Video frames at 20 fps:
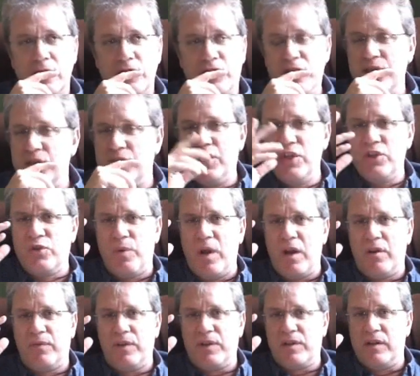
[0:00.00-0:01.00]
Jesus is
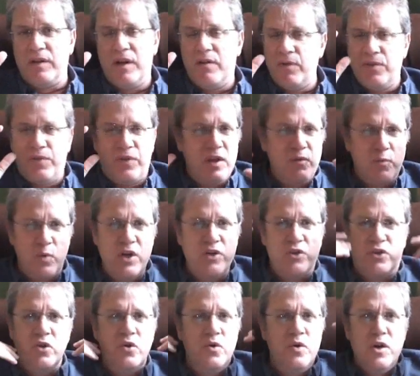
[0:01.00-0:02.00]
relevant, and everything we
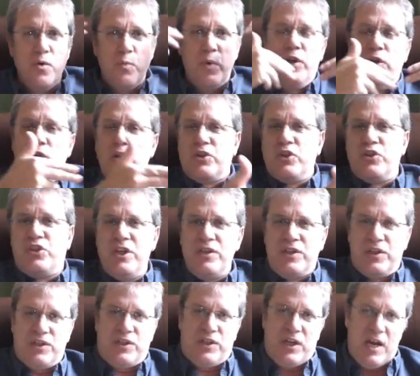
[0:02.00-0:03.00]
do, we look to
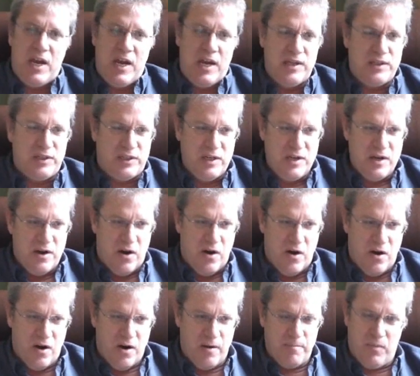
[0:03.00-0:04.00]
Jesus as
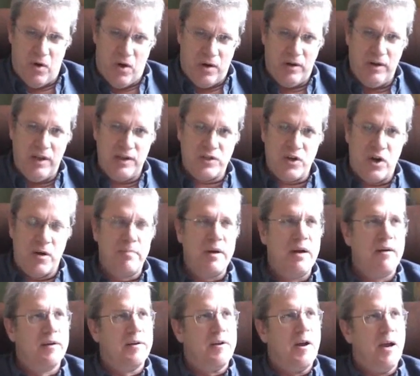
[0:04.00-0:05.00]
our model, as our
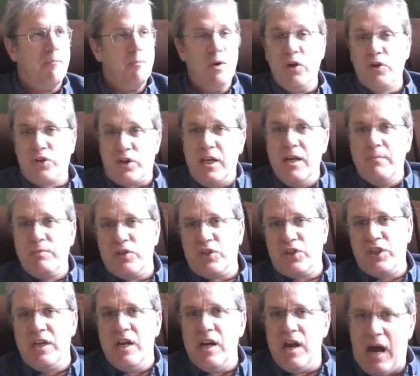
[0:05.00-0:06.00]
paradigm. We look to Him to
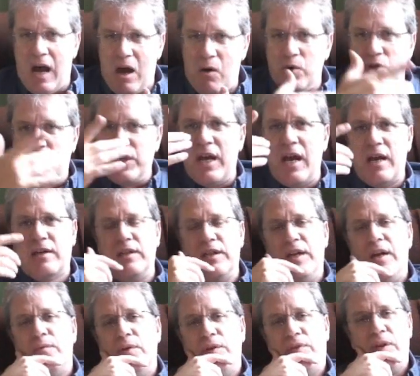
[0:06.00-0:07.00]
see how we're to act
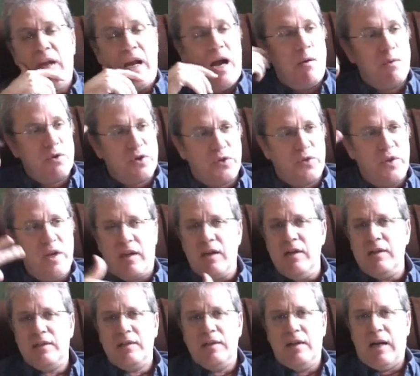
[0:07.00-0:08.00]
in everything, how we're to think,
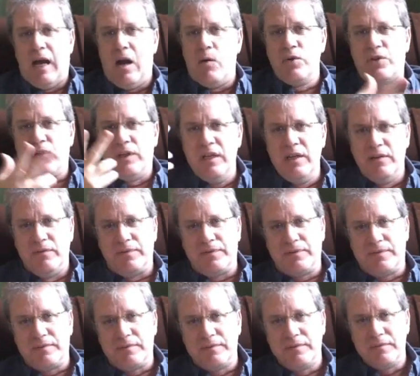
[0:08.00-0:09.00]
how we're to
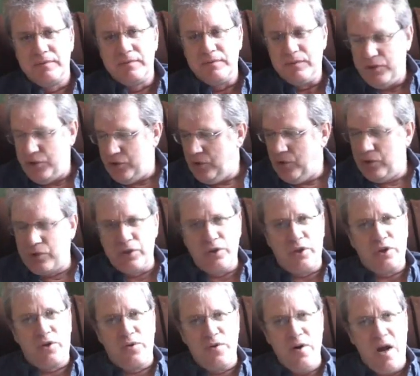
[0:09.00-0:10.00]
live. You look to
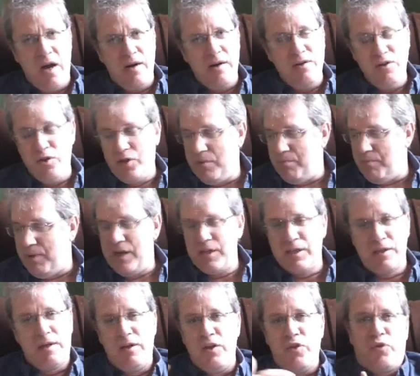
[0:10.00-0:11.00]
the Quran and you can
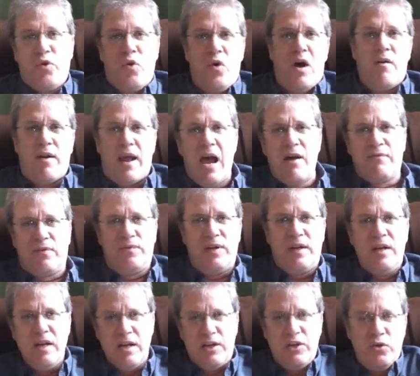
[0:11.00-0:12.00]
basically throw out half of
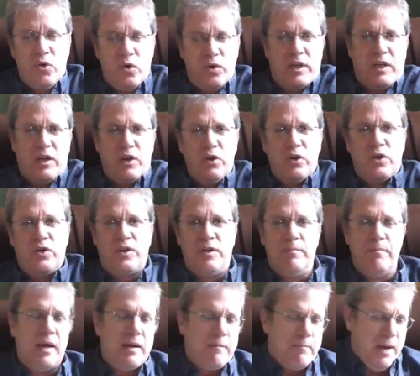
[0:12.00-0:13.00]
it. You only can look at
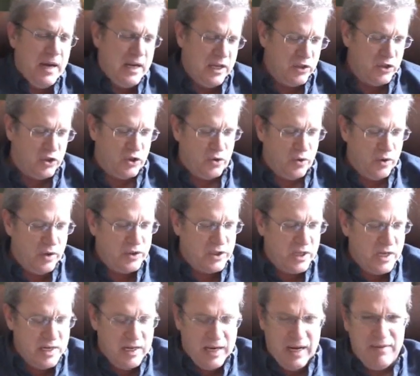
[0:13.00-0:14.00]
the Meccan
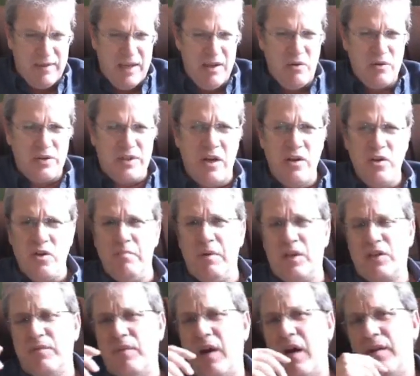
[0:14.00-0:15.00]
surahs, and they don't tell you
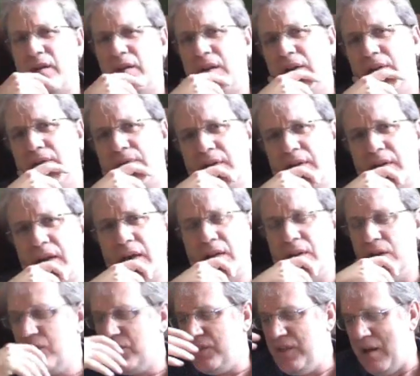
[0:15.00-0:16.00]
much of how to live today.
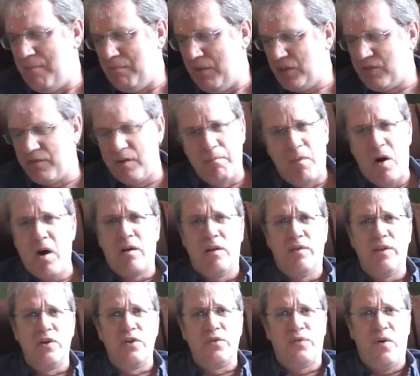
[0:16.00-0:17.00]
There's not much of a
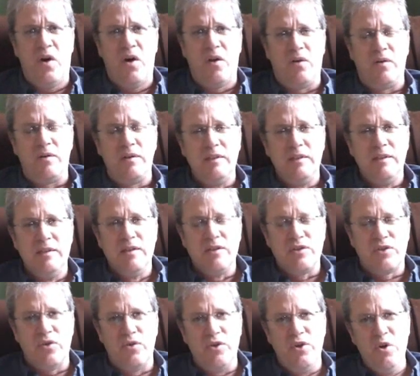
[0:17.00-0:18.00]
model there to follow.
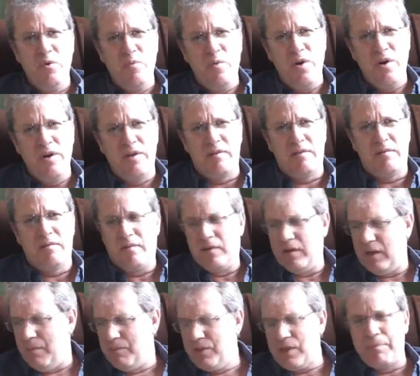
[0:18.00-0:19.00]
So your word
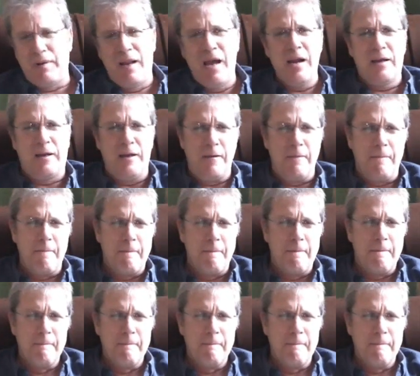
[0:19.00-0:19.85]
comes up lacking.